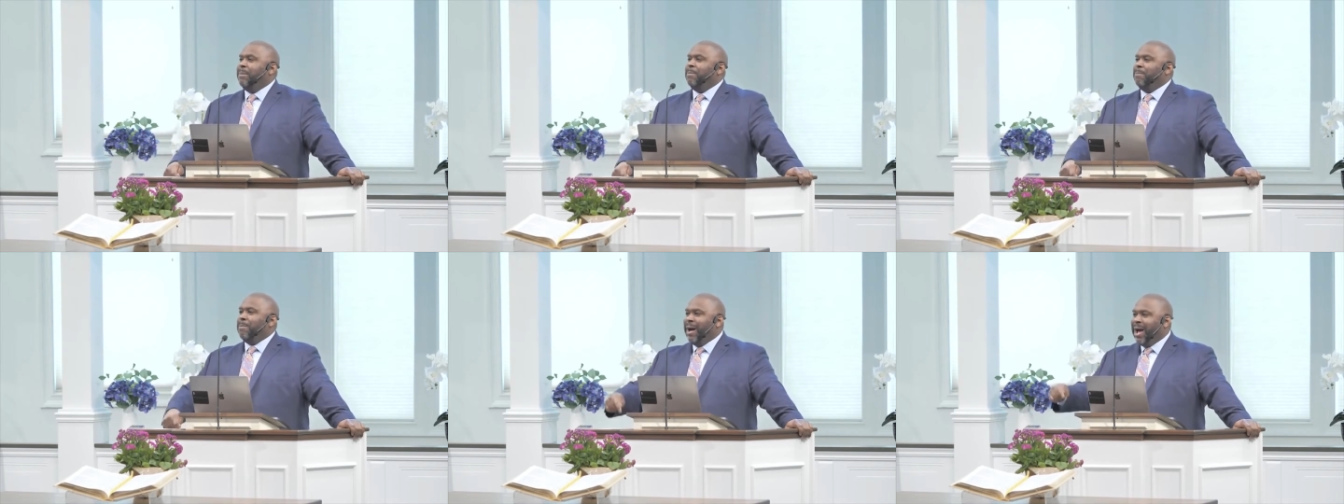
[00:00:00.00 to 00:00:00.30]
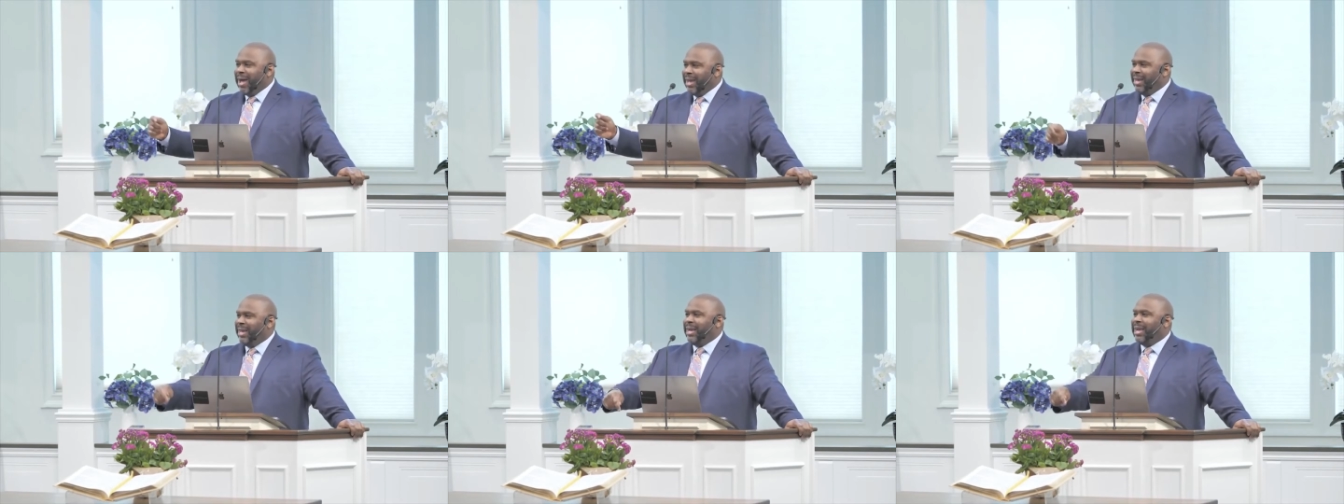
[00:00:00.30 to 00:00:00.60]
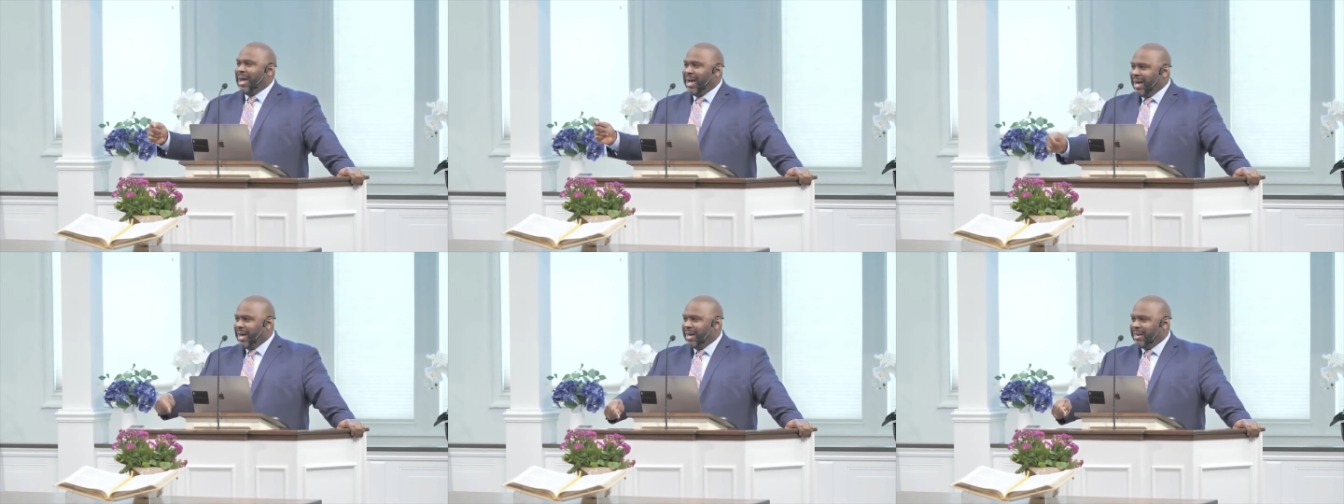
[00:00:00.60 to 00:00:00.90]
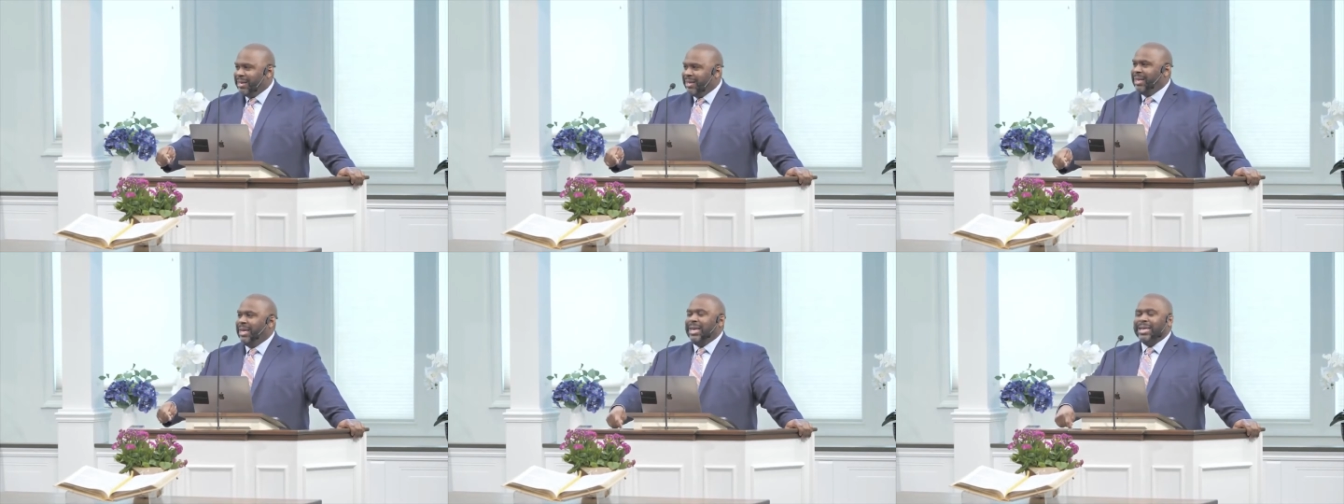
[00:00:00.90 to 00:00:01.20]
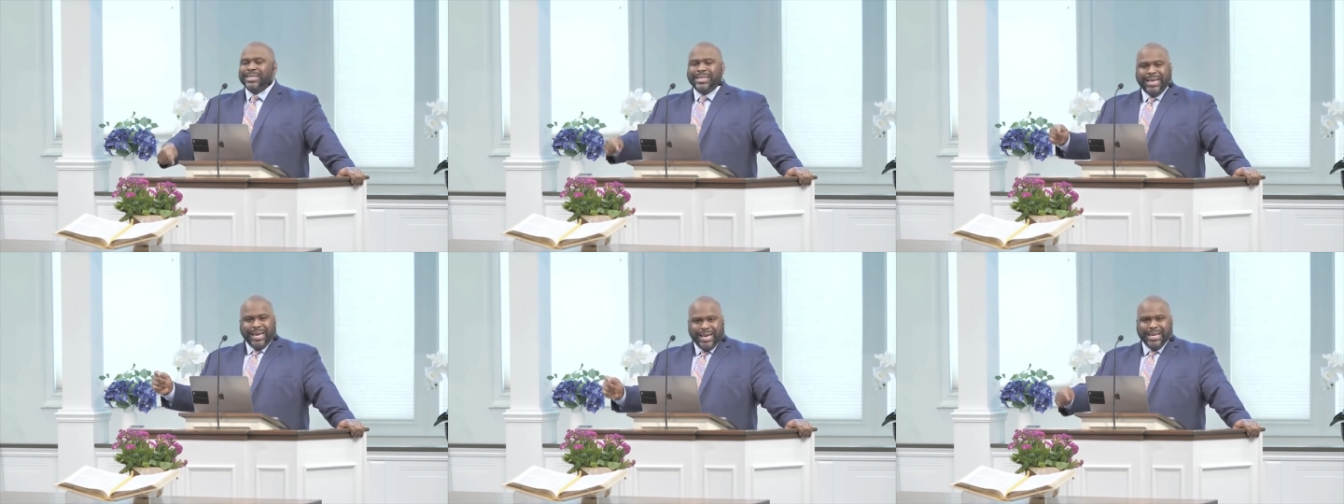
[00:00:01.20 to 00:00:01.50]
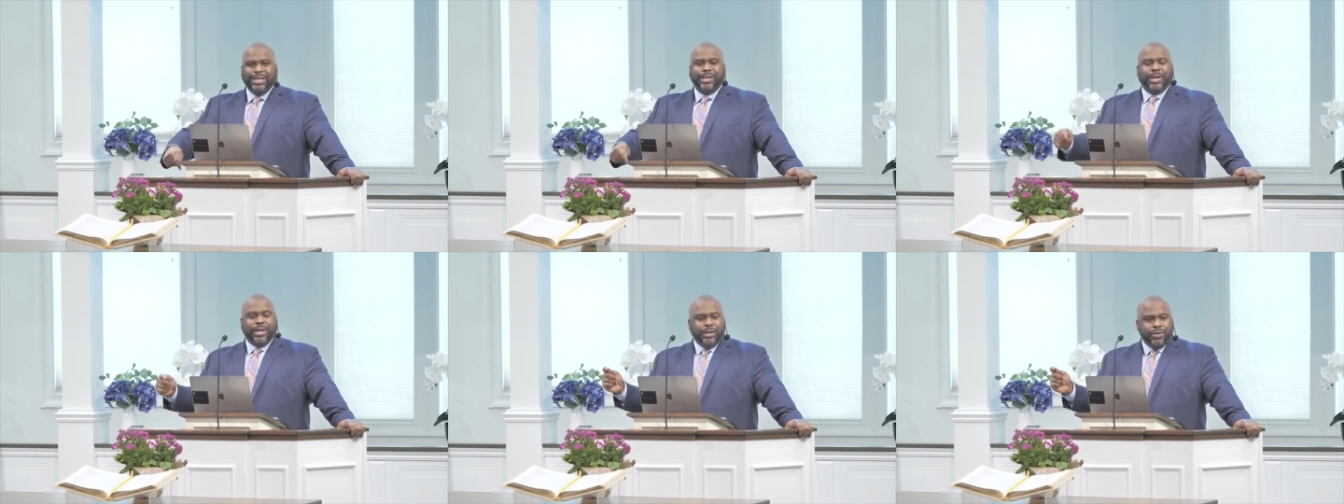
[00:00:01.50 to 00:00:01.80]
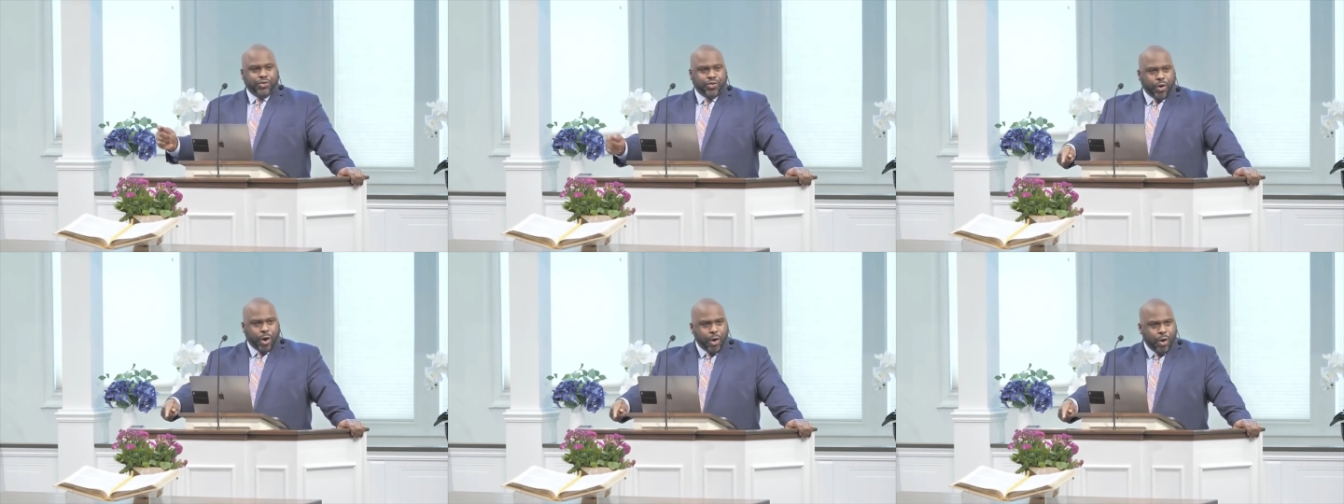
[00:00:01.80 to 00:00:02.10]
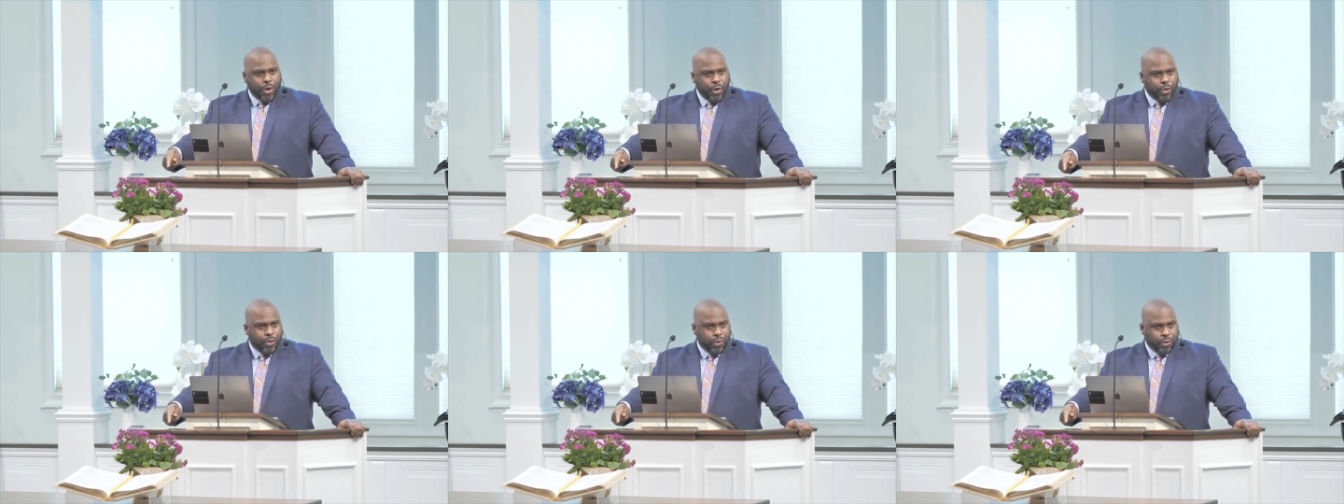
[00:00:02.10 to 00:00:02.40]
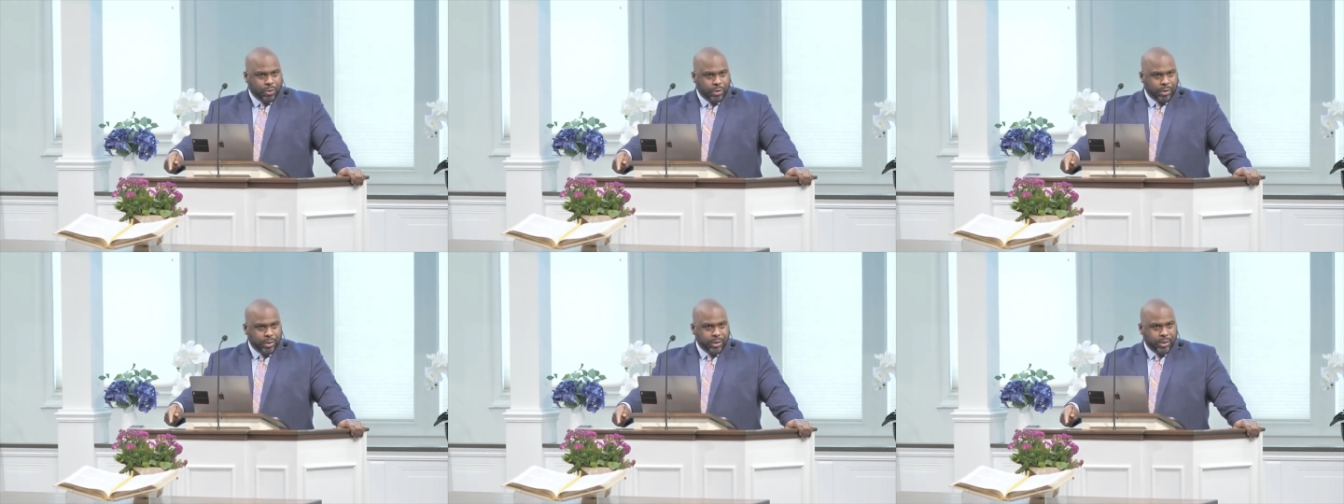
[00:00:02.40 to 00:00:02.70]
My God is in control.